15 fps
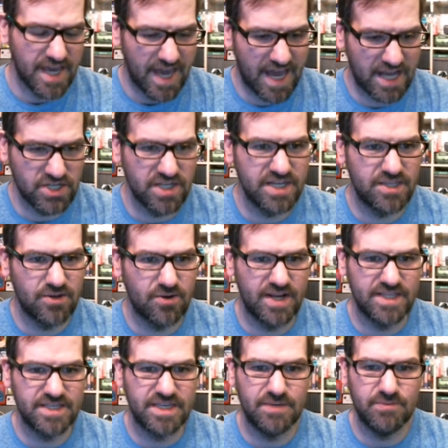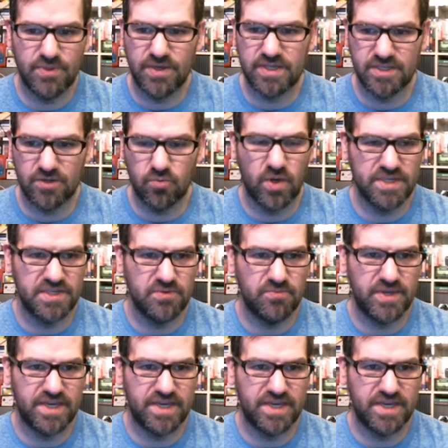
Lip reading: Actually, in the grand scheme of things, it wasn't,